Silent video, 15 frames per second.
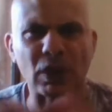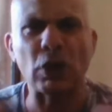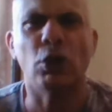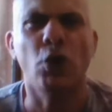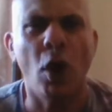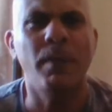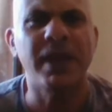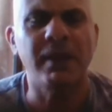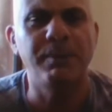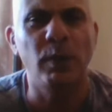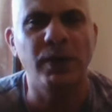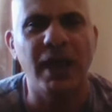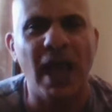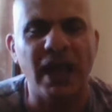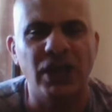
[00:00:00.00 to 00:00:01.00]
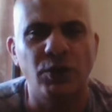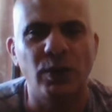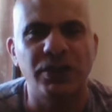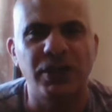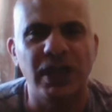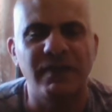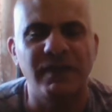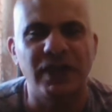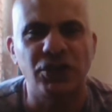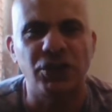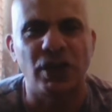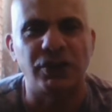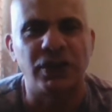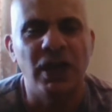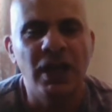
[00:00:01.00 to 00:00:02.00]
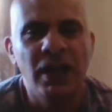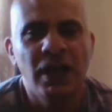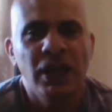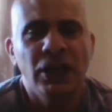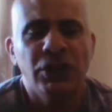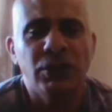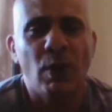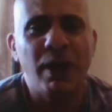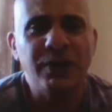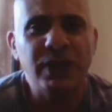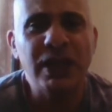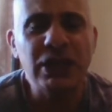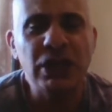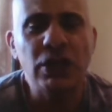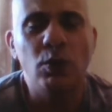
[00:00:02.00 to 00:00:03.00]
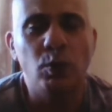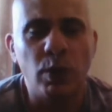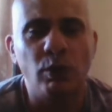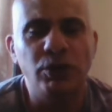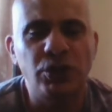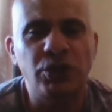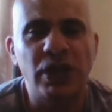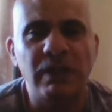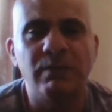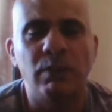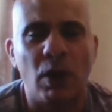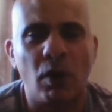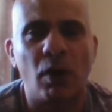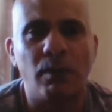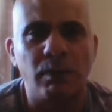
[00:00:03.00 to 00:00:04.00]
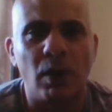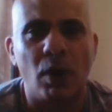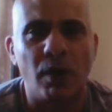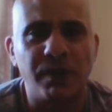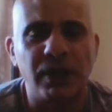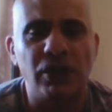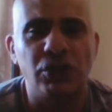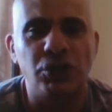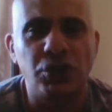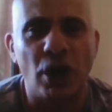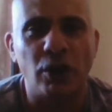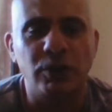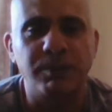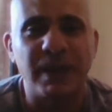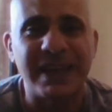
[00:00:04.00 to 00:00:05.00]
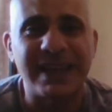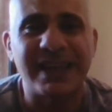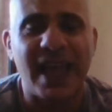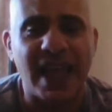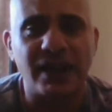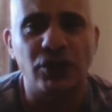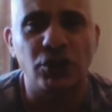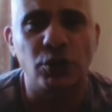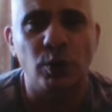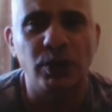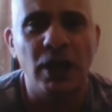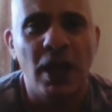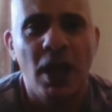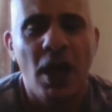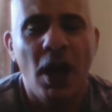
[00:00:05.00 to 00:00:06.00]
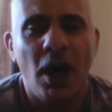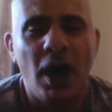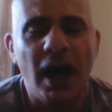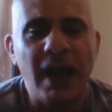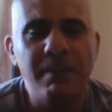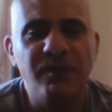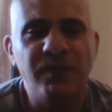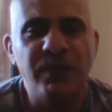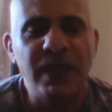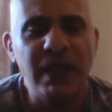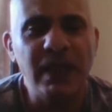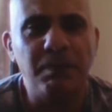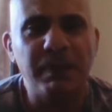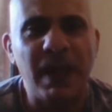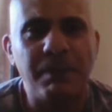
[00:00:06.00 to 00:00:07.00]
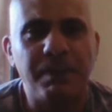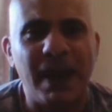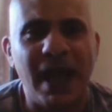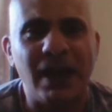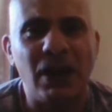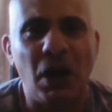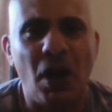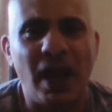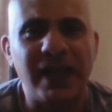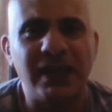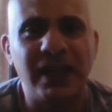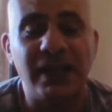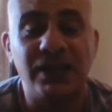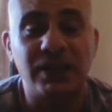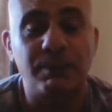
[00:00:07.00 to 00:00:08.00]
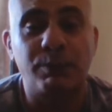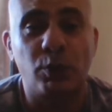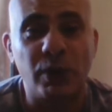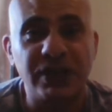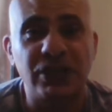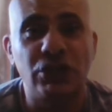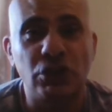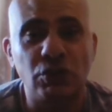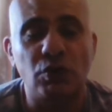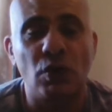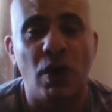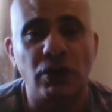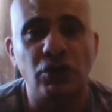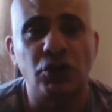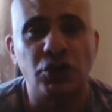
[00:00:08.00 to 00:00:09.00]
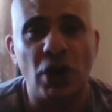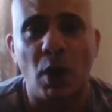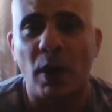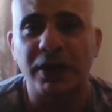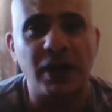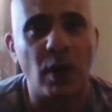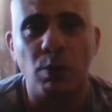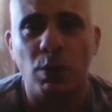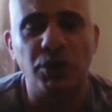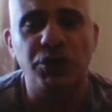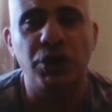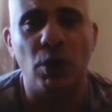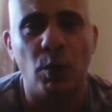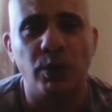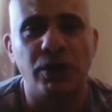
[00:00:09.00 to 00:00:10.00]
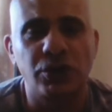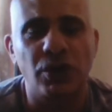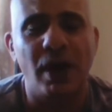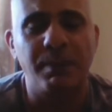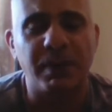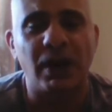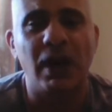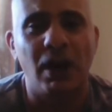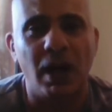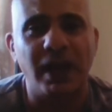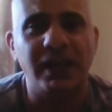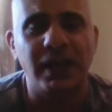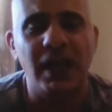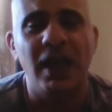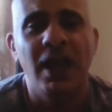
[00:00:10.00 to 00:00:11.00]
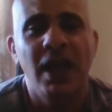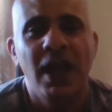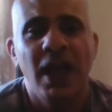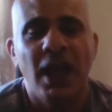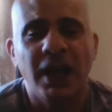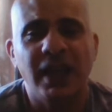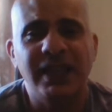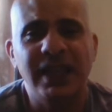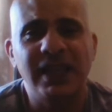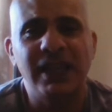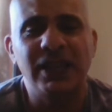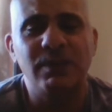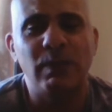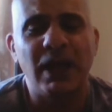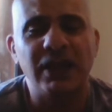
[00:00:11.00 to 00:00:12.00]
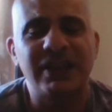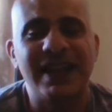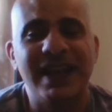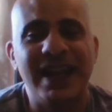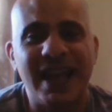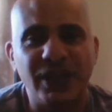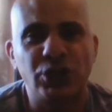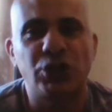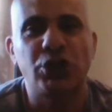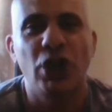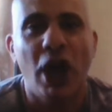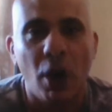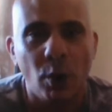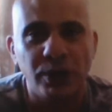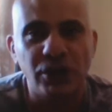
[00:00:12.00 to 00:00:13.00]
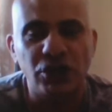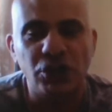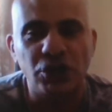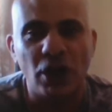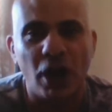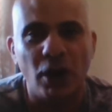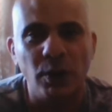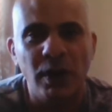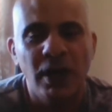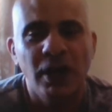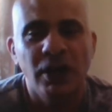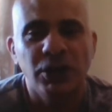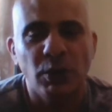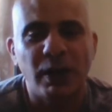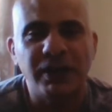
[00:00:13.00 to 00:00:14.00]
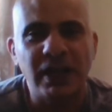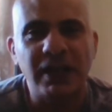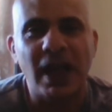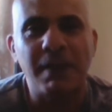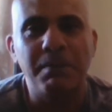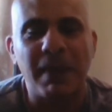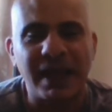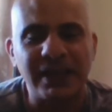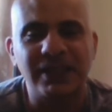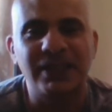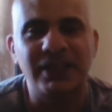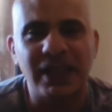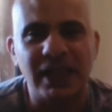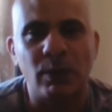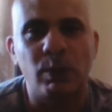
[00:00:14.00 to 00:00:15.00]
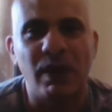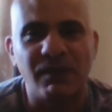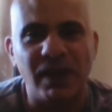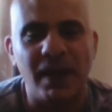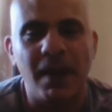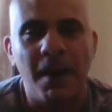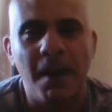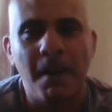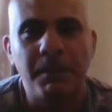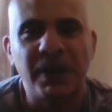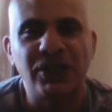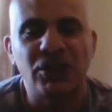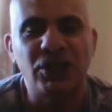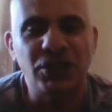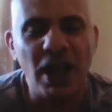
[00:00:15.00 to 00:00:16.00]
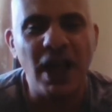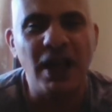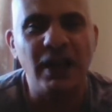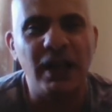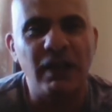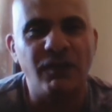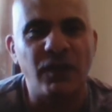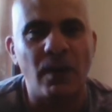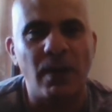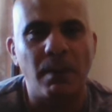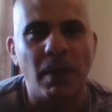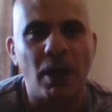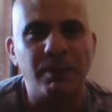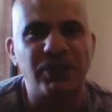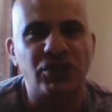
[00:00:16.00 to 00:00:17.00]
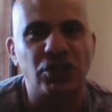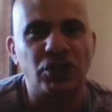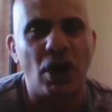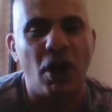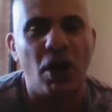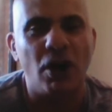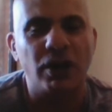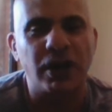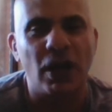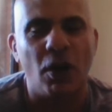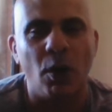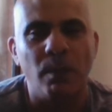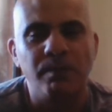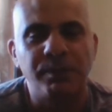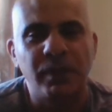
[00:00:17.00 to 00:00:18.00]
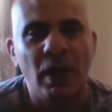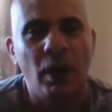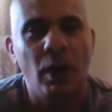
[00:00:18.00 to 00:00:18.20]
comic book accurate TV shows. So I think you will see more and more of these shows being cancelled. I think that Black Lightning's a pretty strong show. I don't watch it all the time, but I like it. And I think it's a less childish show, so I think they may stick with it. But certainly from the moment Stargirl...